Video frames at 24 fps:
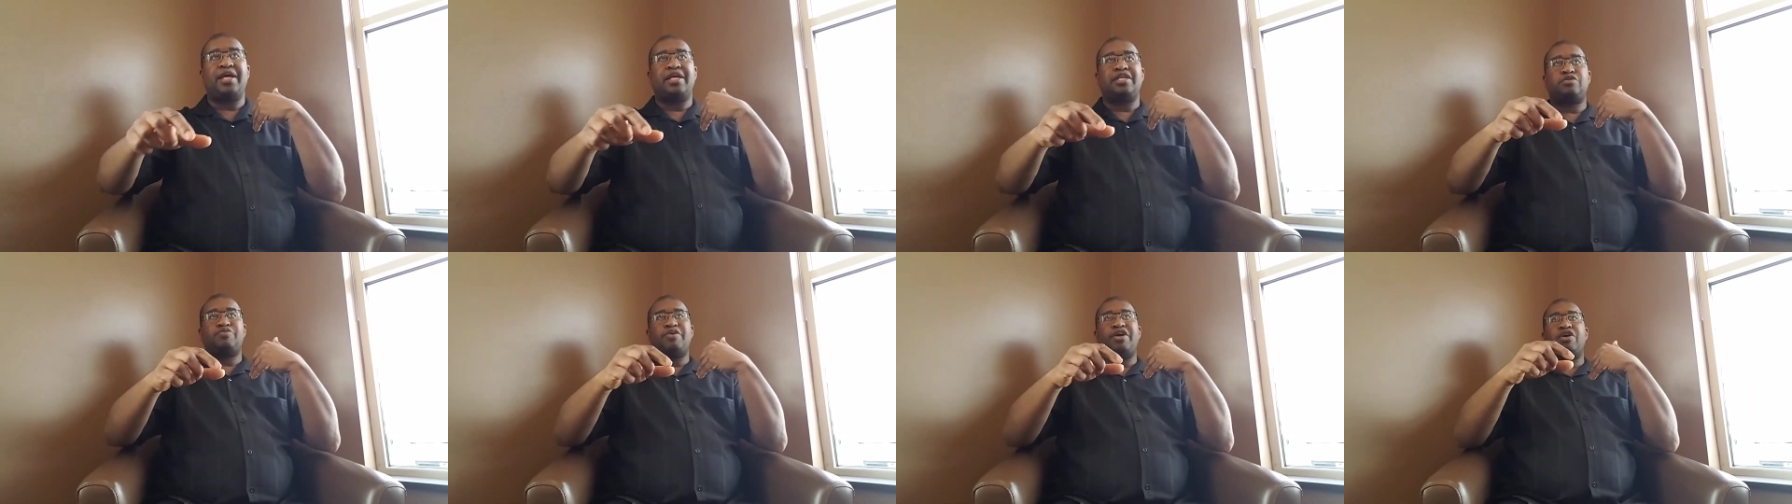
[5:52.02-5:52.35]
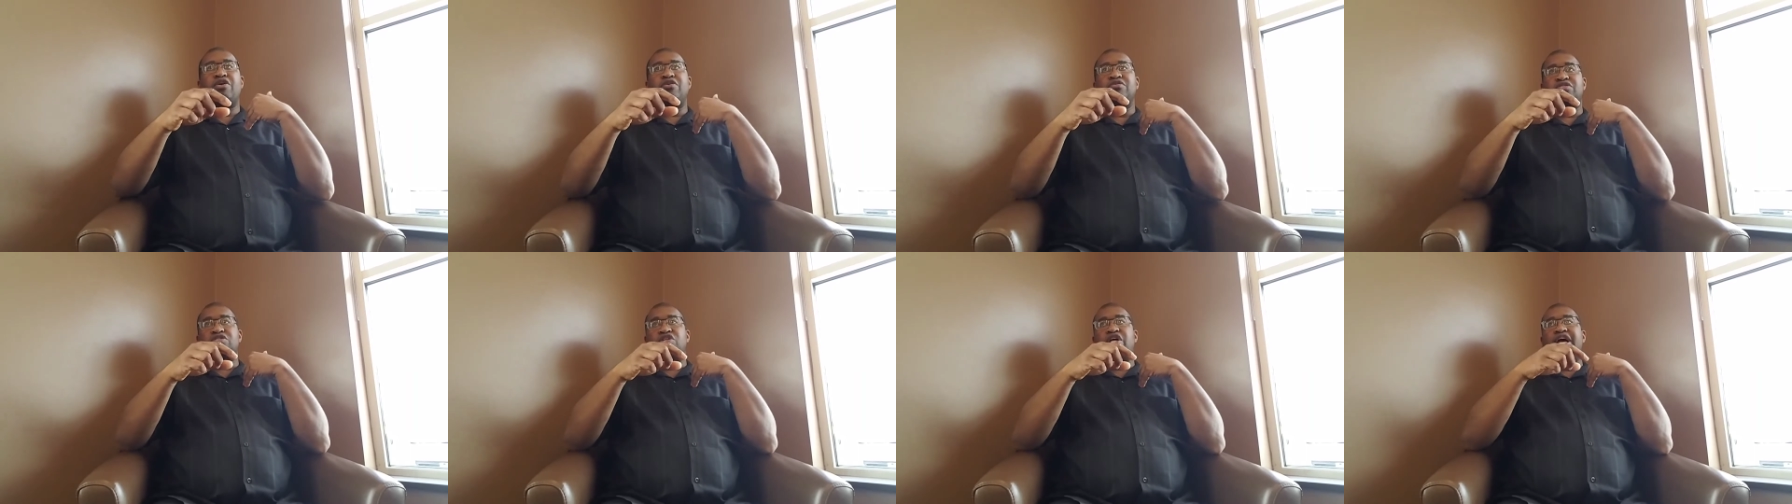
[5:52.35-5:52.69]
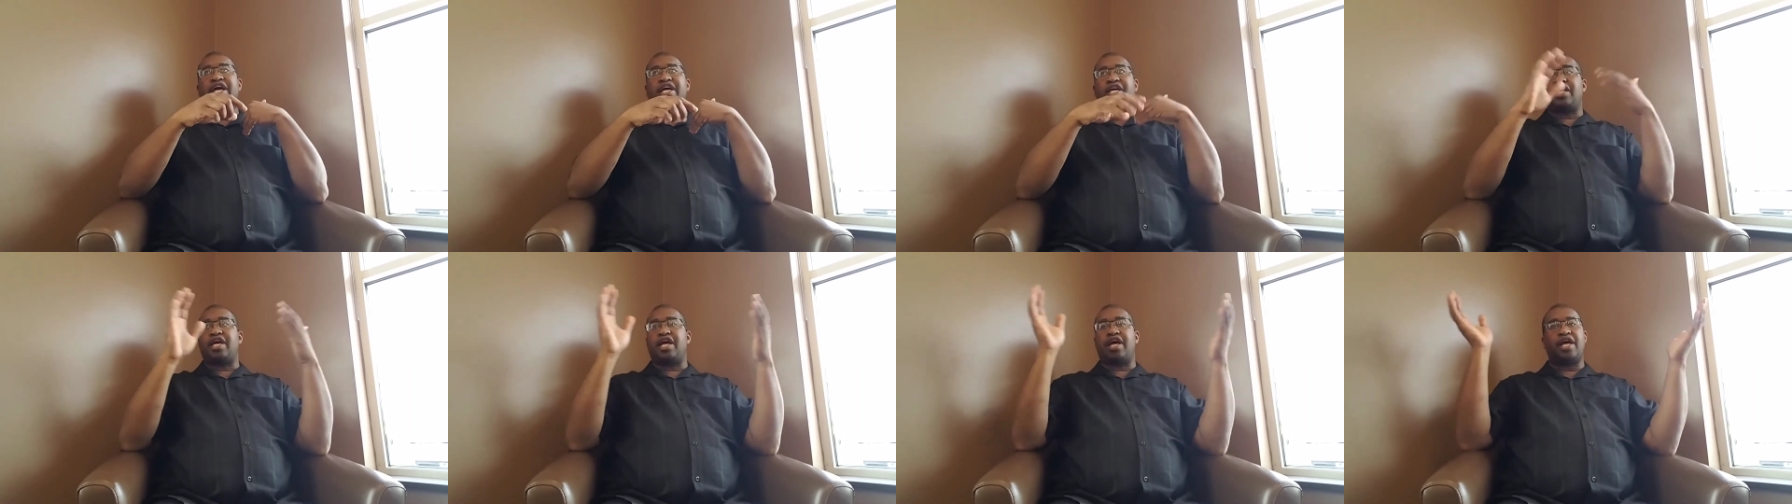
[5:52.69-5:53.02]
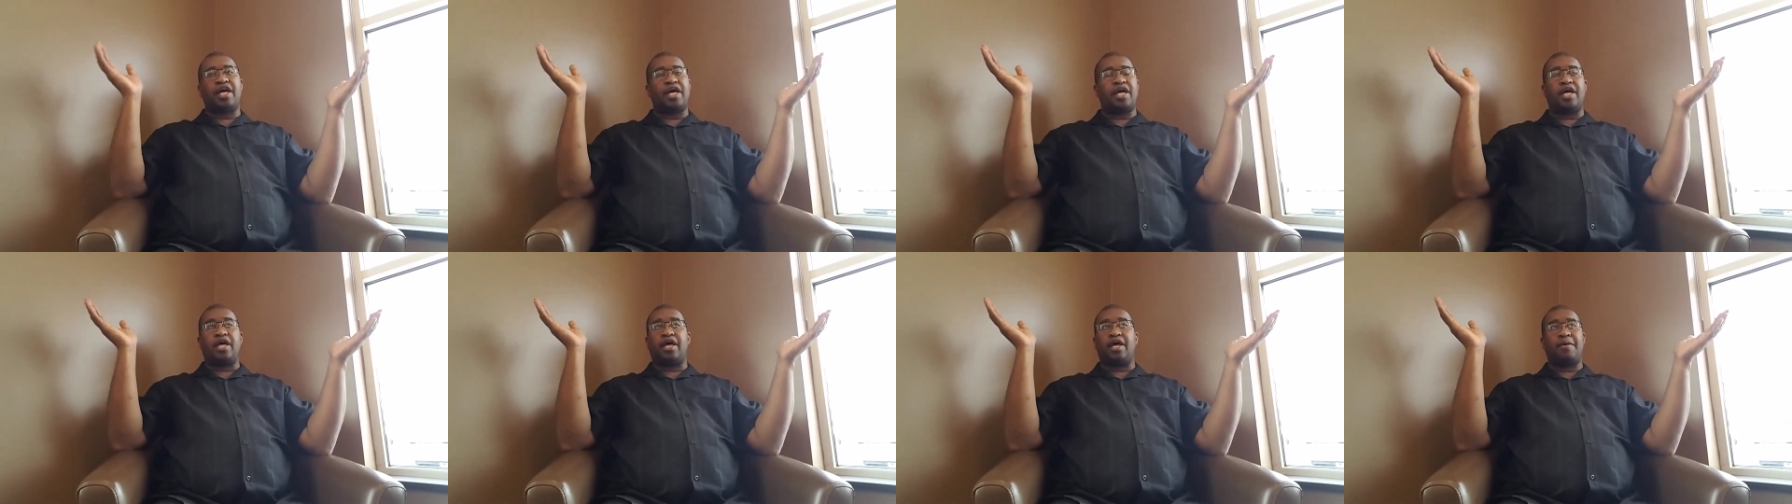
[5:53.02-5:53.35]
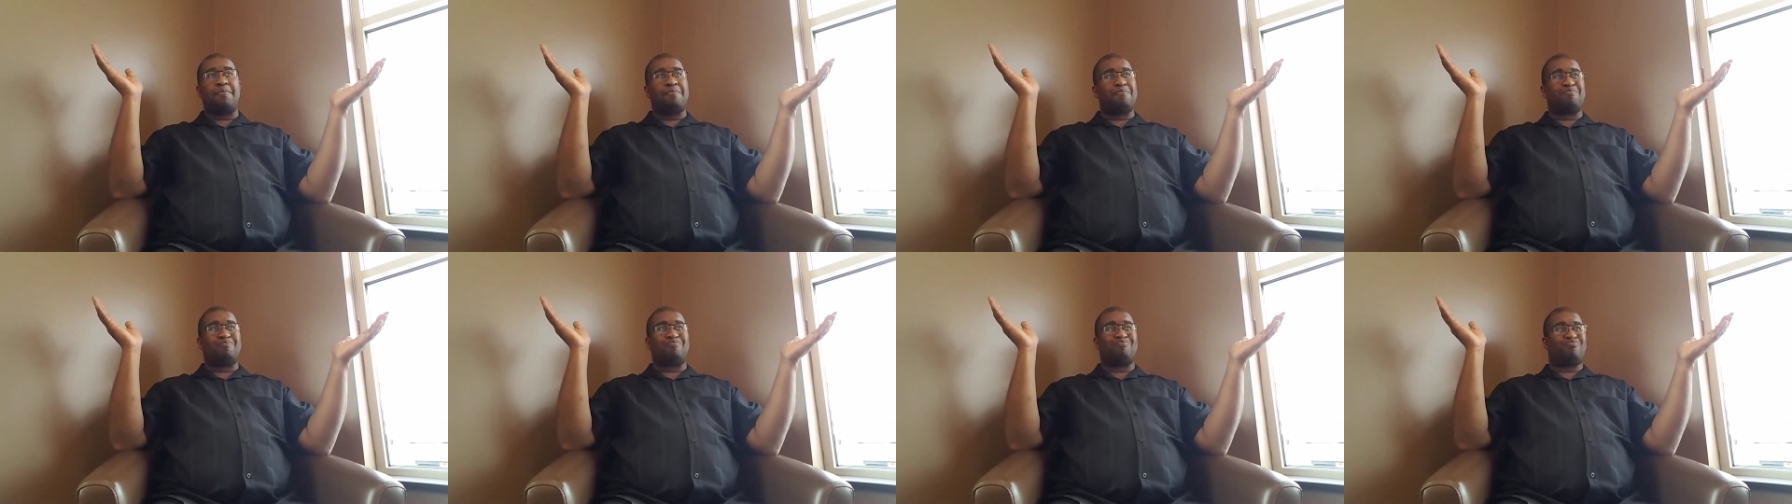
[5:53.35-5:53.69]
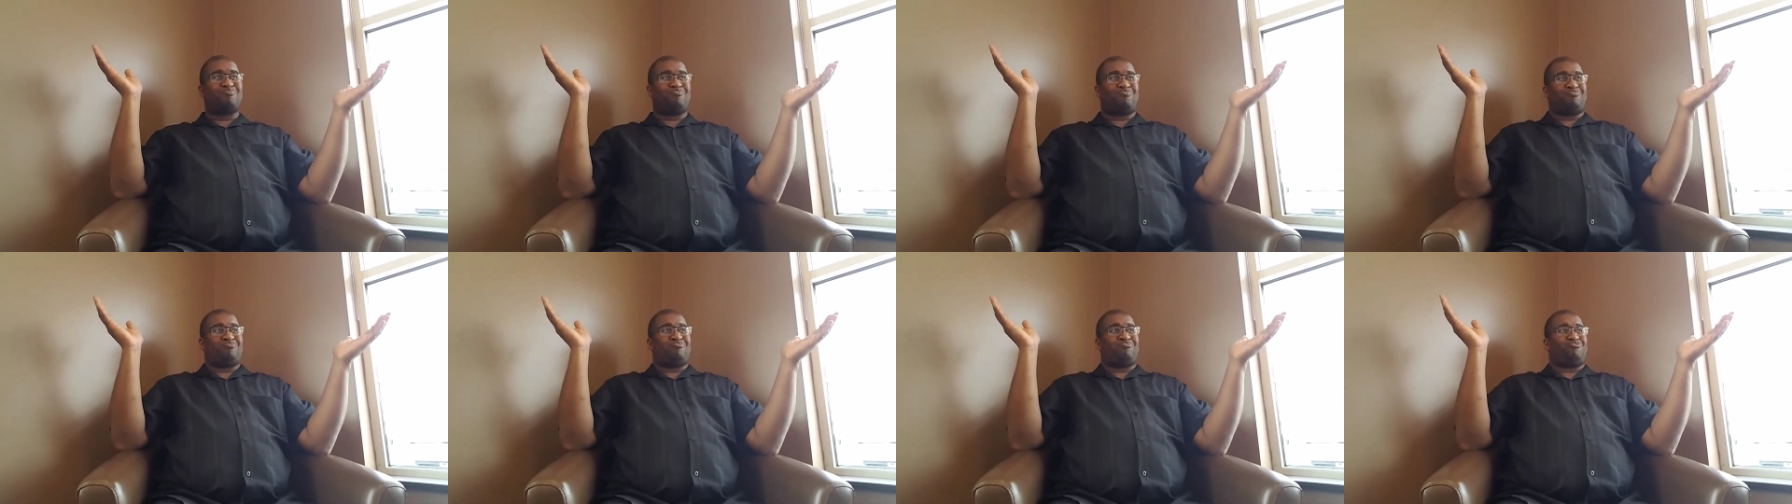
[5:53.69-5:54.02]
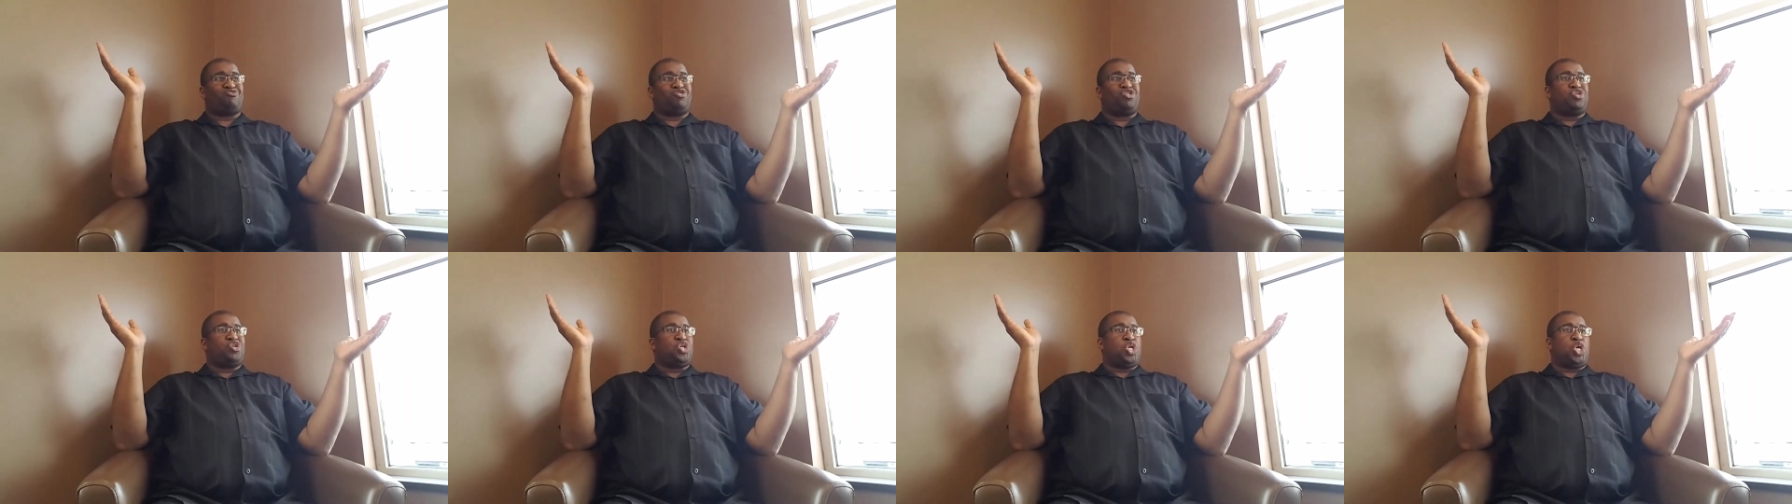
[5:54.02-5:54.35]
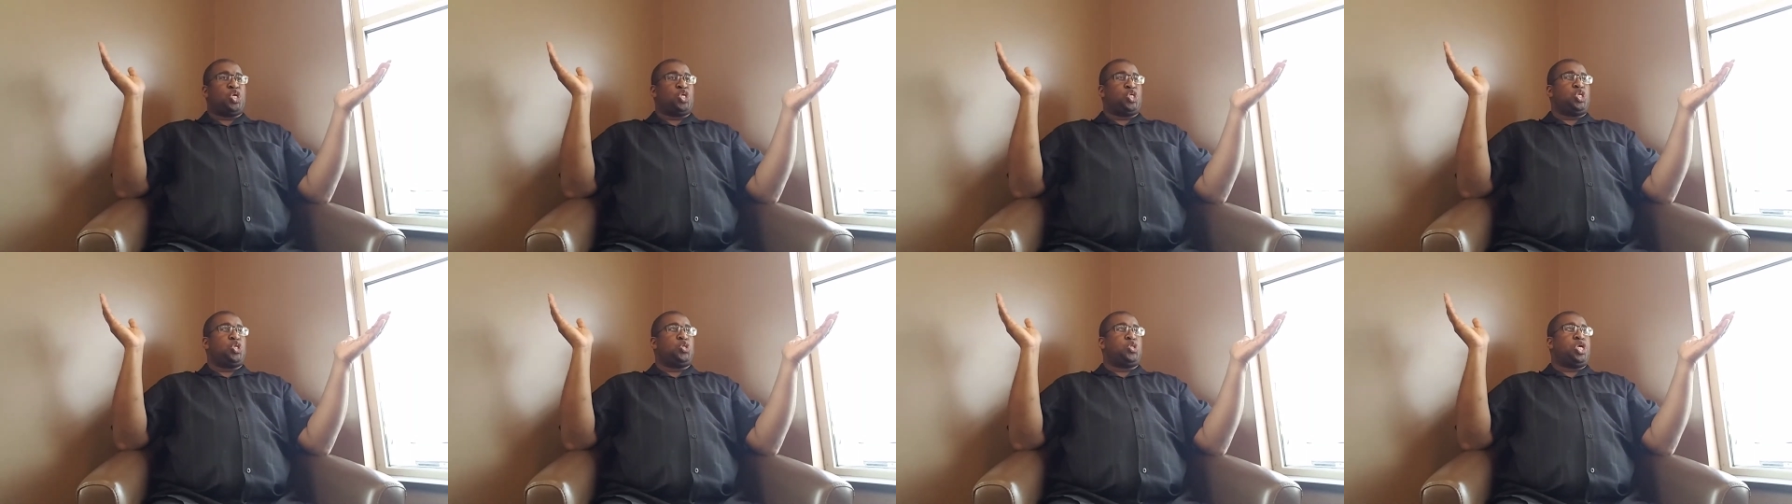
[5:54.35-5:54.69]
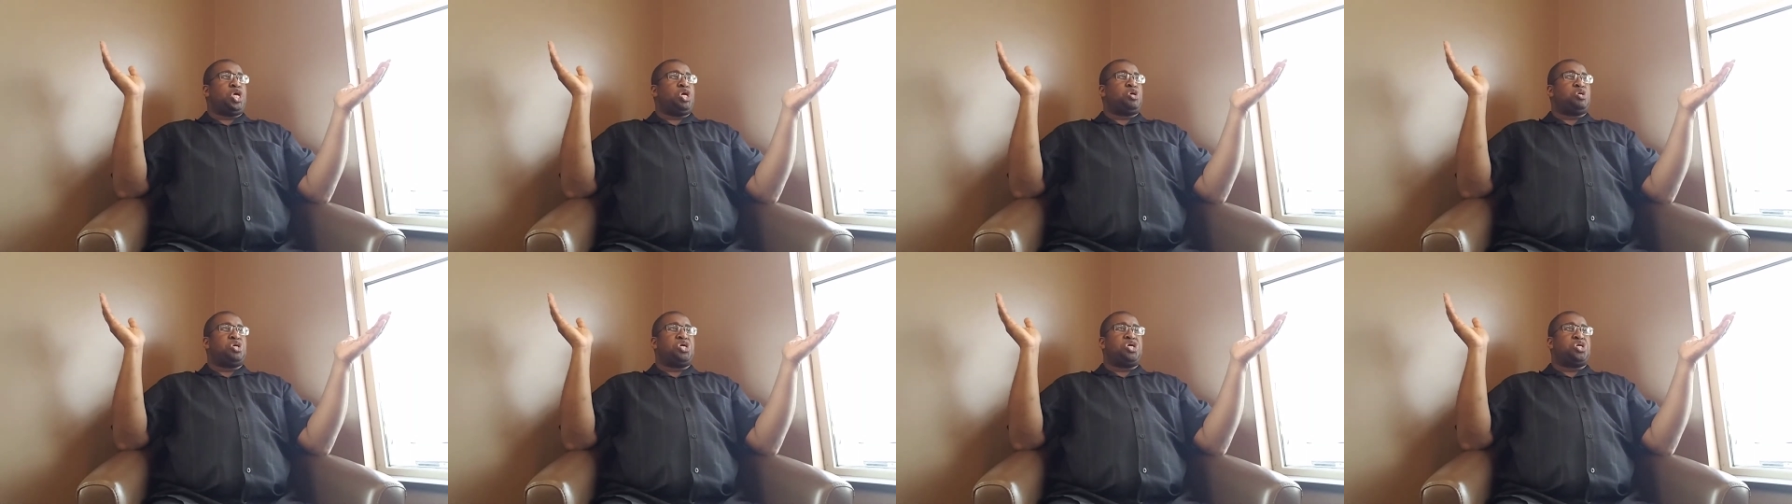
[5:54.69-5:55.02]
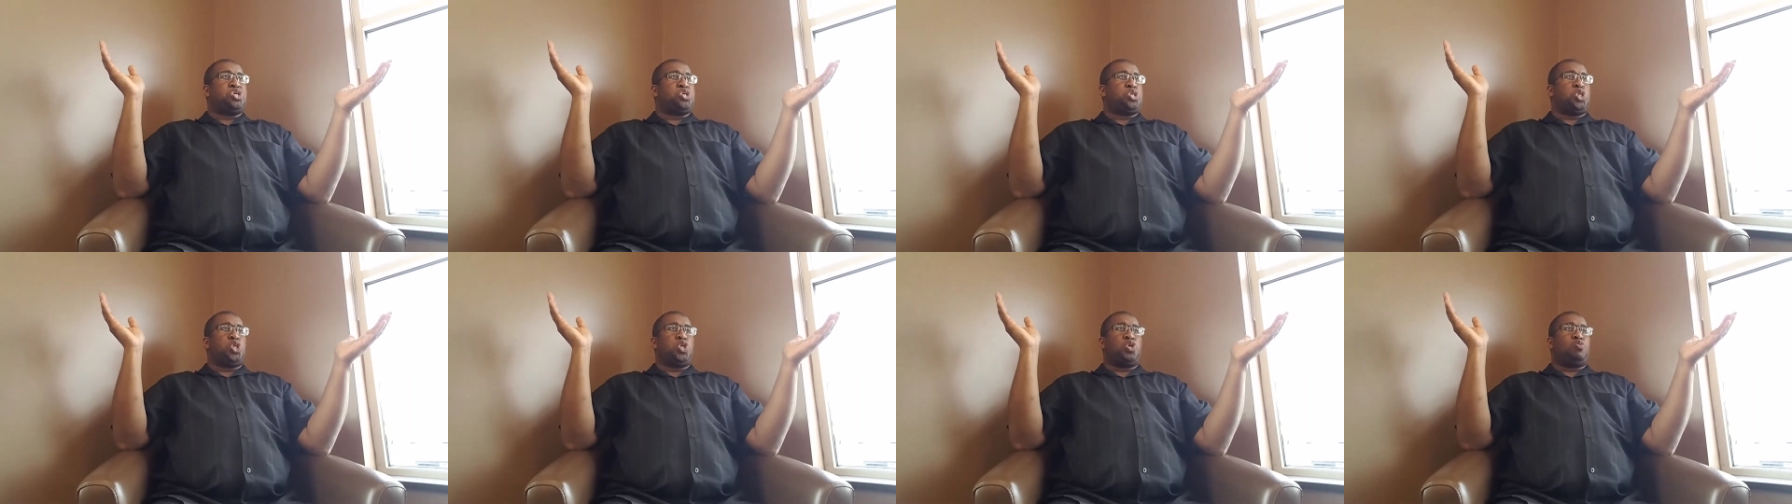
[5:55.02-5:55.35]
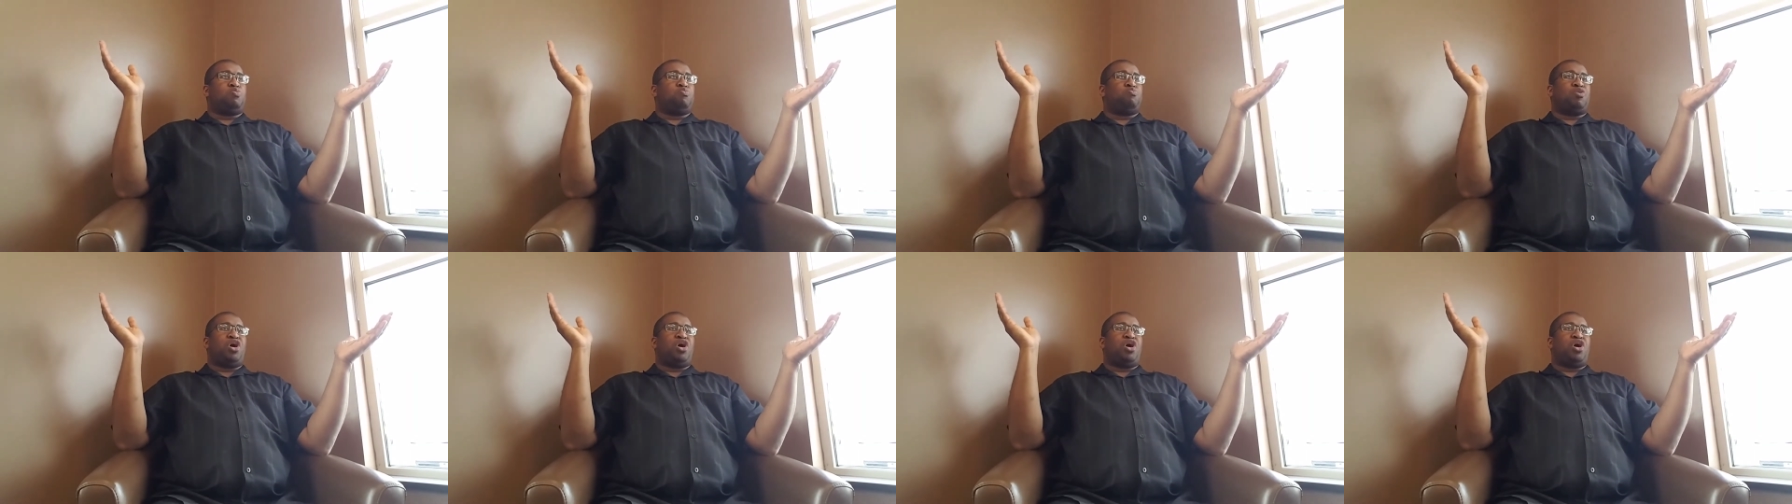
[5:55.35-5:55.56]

Speakers like, um, you know, you know who,